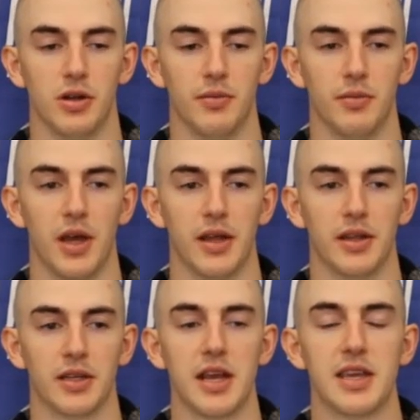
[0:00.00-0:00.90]
I
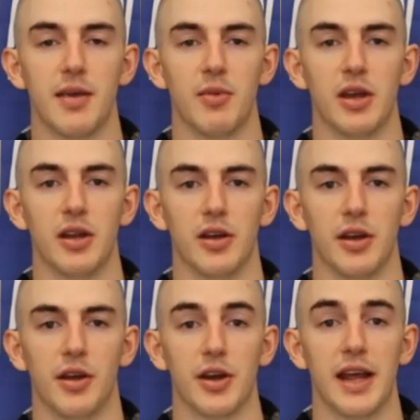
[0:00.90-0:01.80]
think they came in and
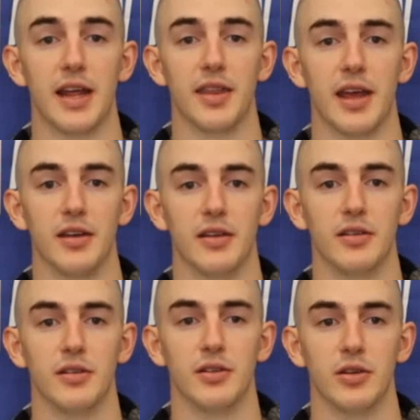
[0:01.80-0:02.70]
already had that,
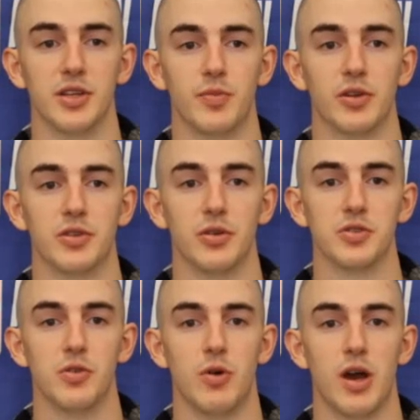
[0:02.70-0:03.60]
dipped their toes
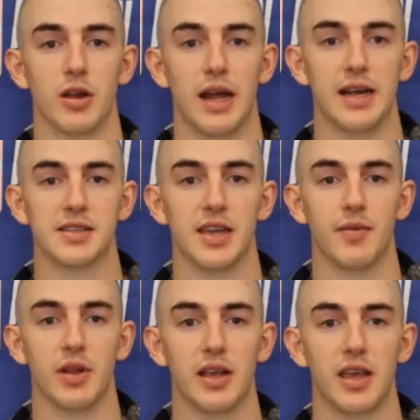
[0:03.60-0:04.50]
in the water last game,
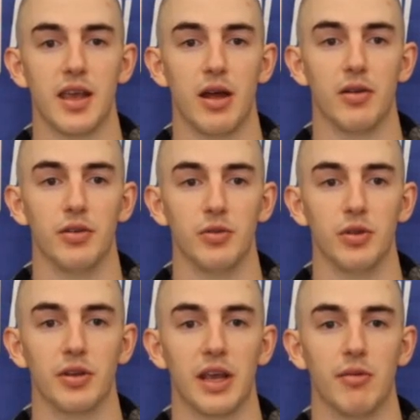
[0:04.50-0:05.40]
and they came out and knew
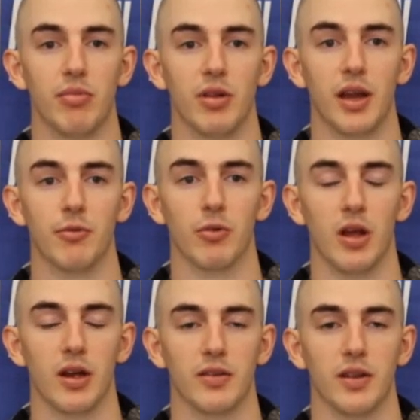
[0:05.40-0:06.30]
their game plan and were
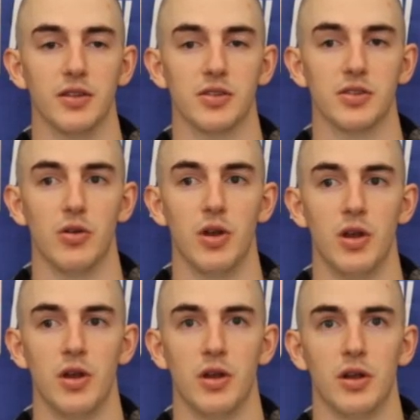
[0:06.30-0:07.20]
locked in. So
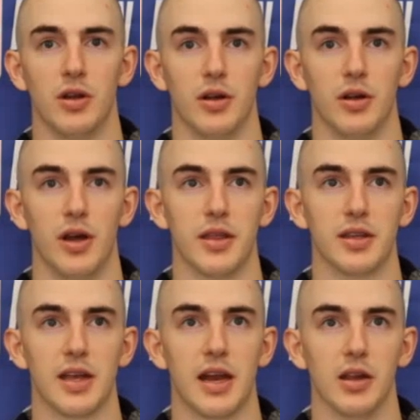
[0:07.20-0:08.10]
I think
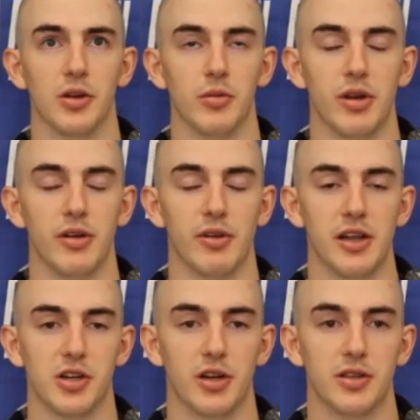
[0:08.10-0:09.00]
they had a little bit of an
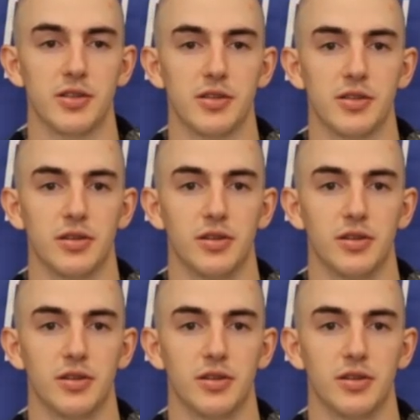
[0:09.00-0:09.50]
edge on us.